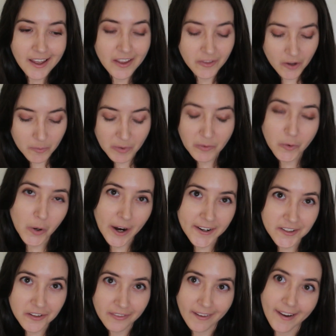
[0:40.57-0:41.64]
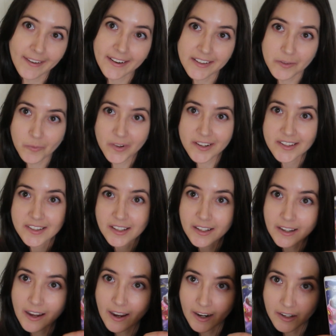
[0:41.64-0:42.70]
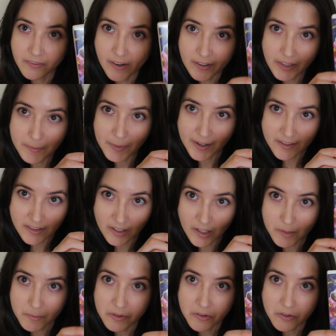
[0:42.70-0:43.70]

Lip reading: Though before I do that, I did want to say I finally picked up